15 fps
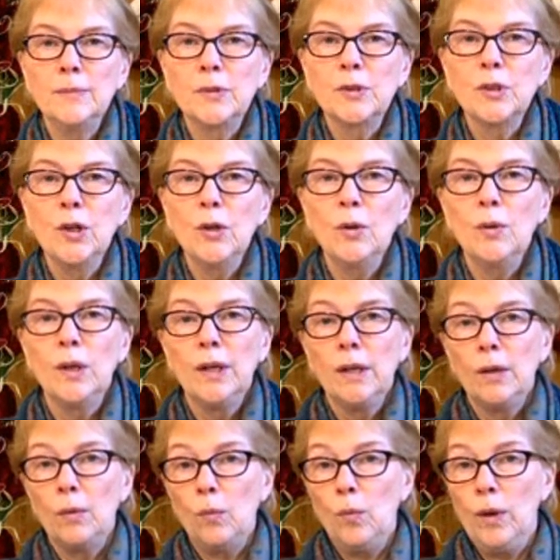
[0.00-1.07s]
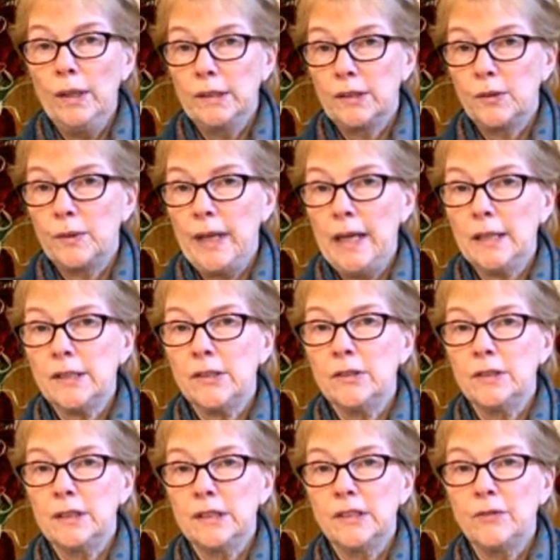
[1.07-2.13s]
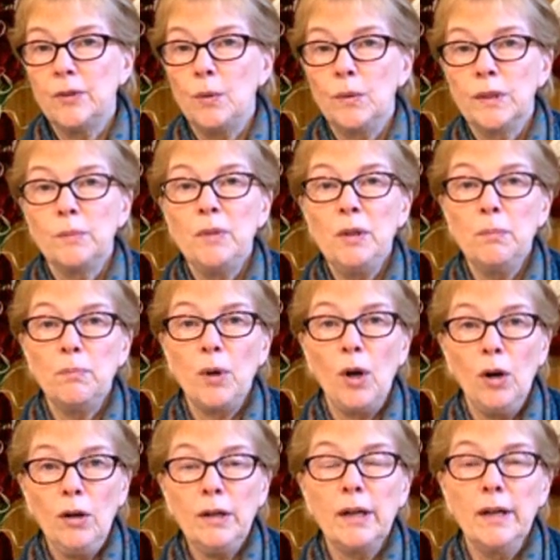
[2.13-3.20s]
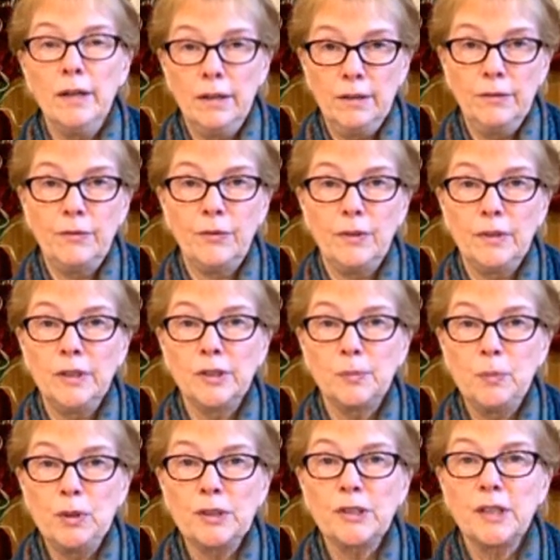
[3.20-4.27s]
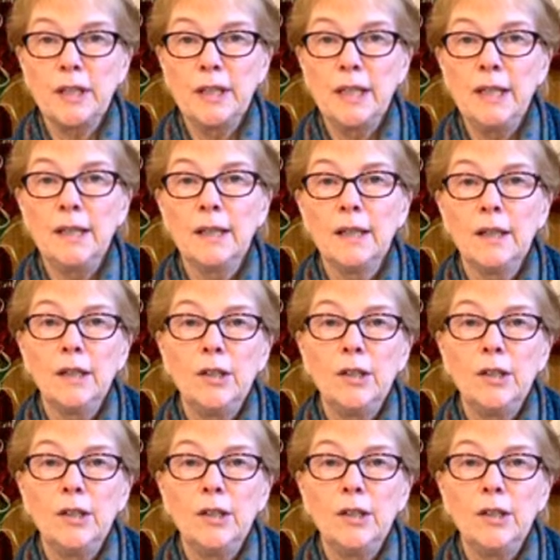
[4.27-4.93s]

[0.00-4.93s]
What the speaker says: So what's excellent is if you want to be a part of this book study,